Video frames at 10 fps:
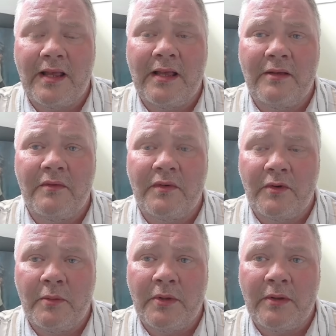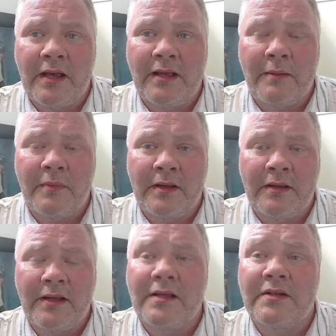a Reform UK
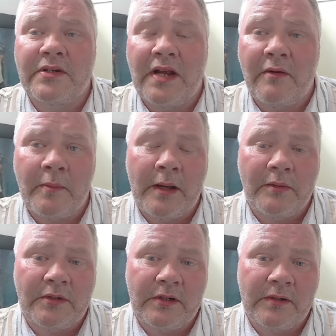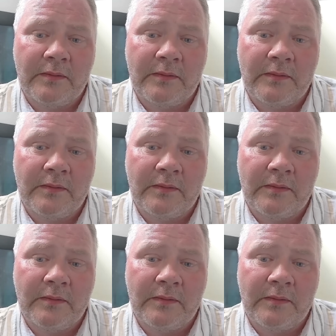MP in Sarah Poachin.